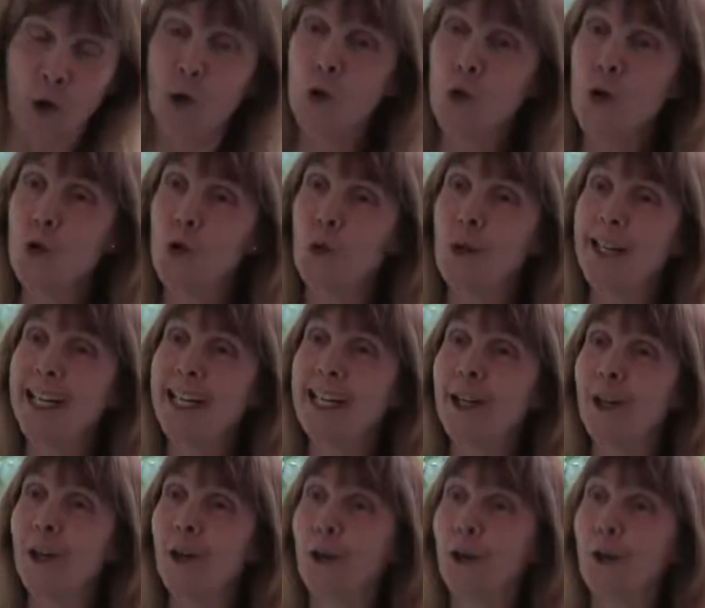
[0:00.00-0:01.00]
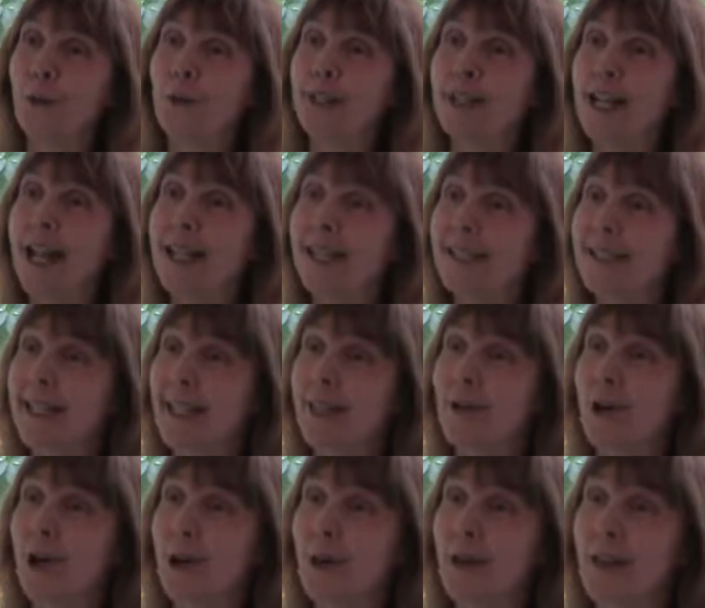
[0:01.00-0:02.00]
Who here would not say
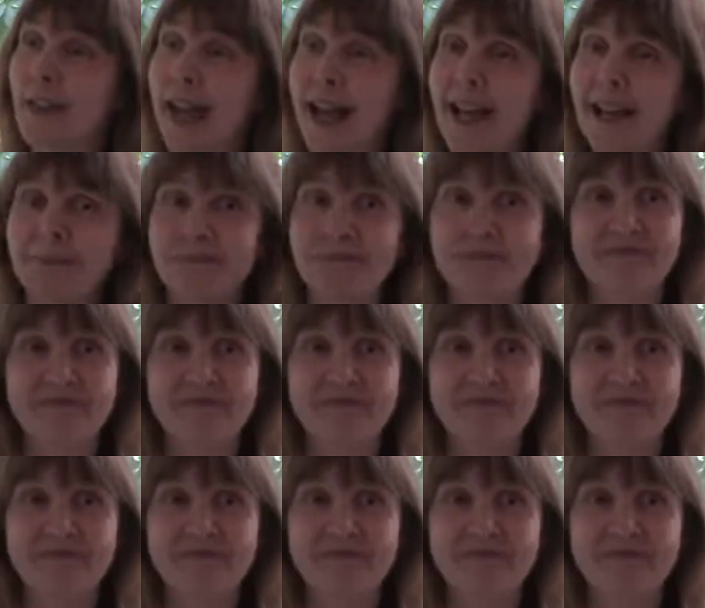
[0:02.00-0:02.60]
no to that?